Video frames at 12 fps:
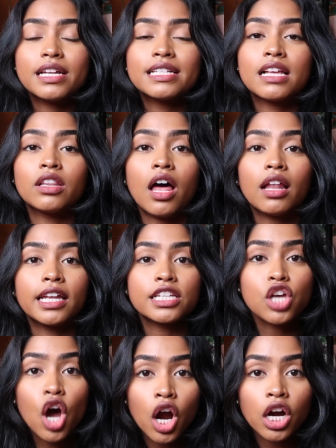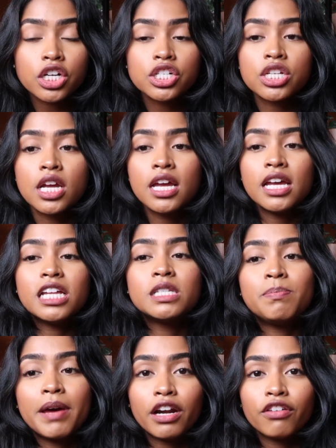It's a lot less harsh. It's
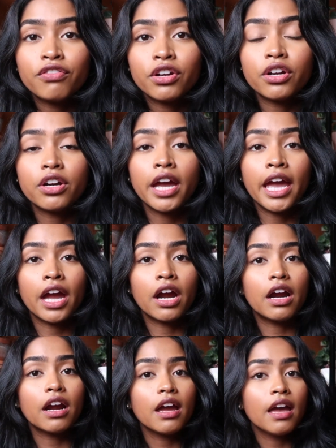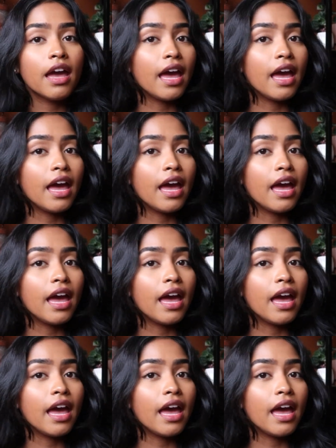better for your hair.